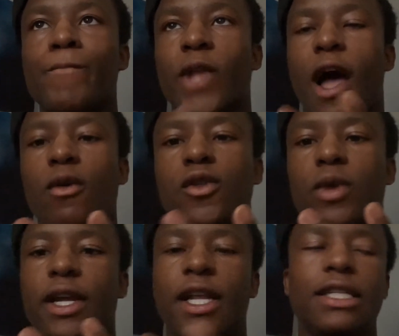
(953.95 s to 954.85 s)
I was
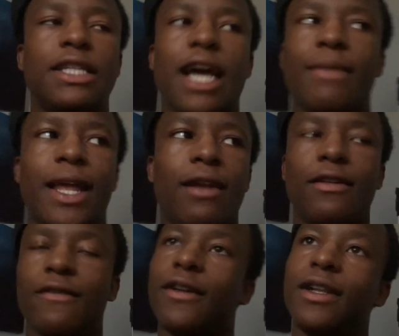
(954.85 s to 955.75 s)
working at a job that I
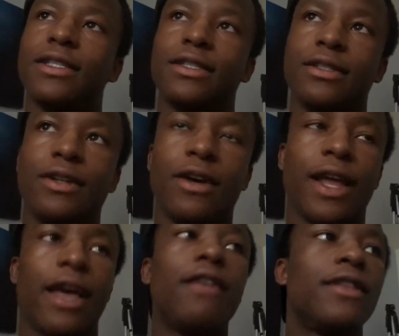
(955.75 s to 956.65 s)
don't feel is, the
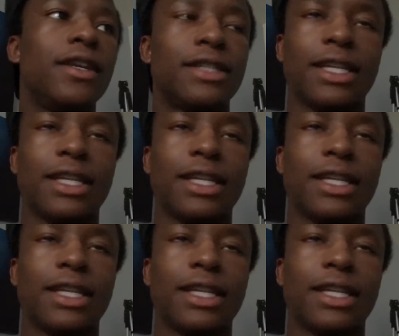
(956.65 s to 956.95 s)
healthiest.